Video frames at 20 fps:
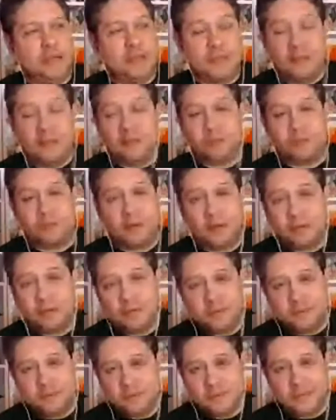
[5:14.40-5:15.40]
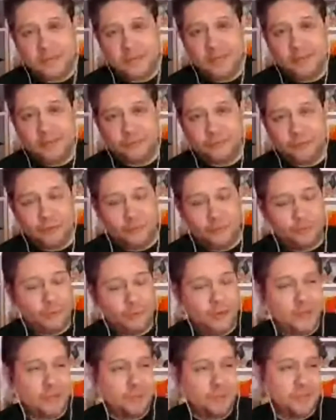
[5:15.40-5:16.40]
I can't draw. I have zero
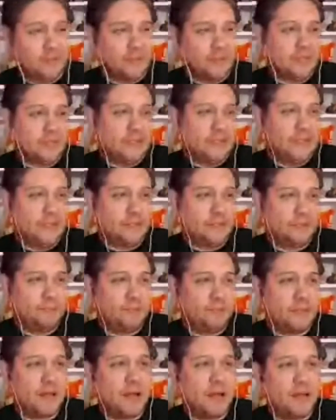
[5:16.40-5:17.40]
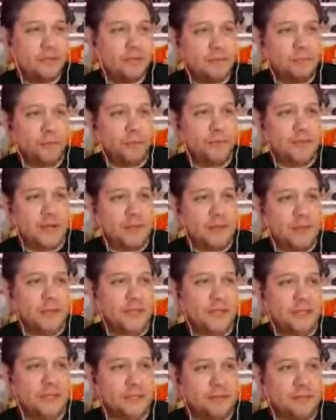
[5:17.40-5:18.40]
drawing ability. It's possible that I
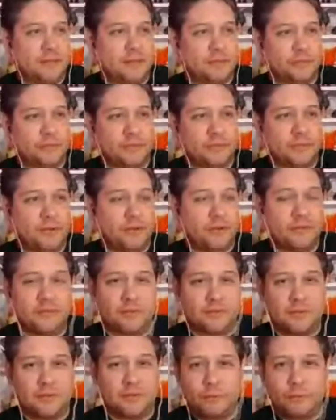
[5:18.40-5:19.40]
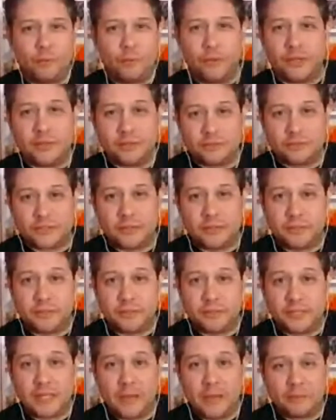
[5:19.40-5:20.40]
might get together with an artist at some point and do
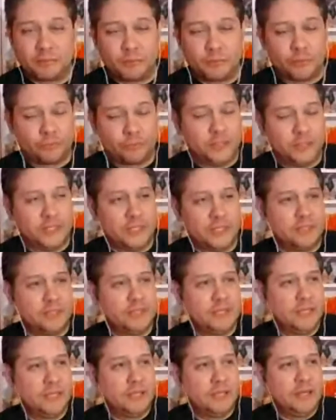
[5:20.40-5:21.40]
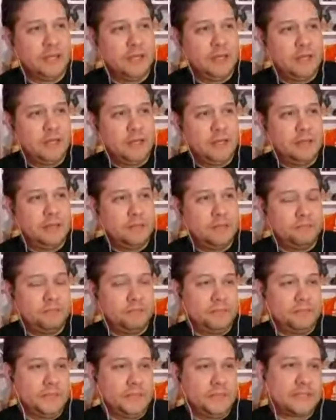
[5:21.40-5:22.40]
something comic book related.
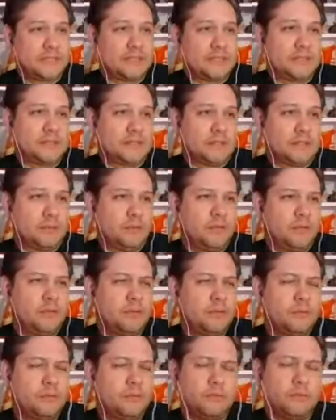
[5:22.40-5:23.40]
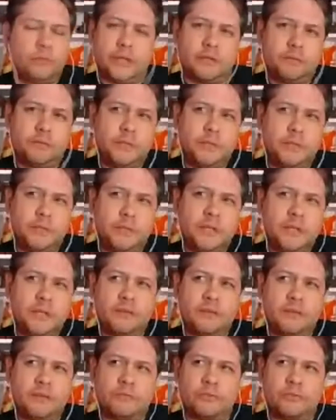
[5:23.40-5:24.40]
But, wait,
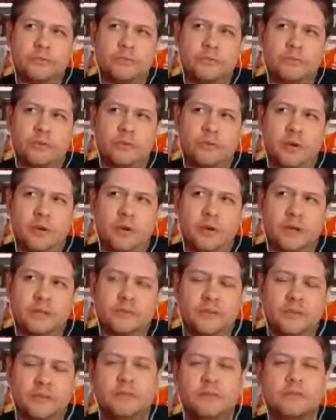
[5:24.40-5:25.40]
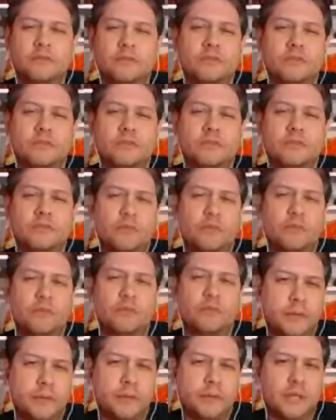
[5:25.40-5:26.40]
speaking of drugs, is it
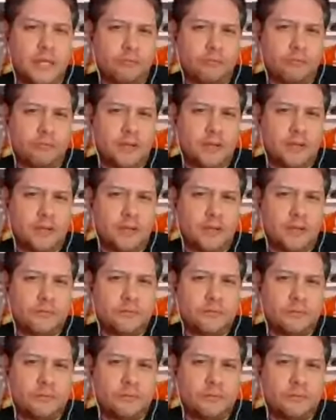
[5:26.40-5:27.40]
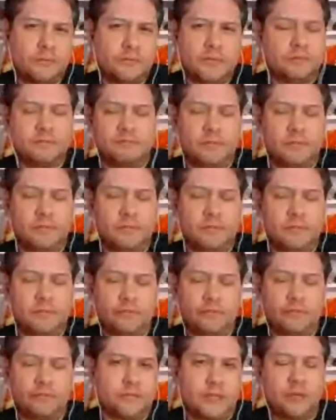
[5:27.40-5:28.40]
true about licking frogs?
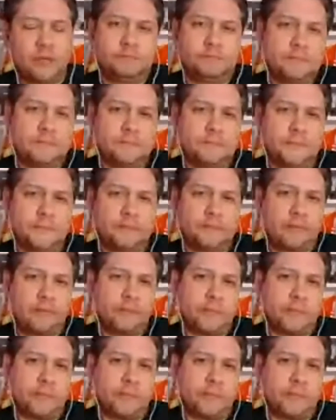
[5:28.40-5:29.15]
A friend wants to know.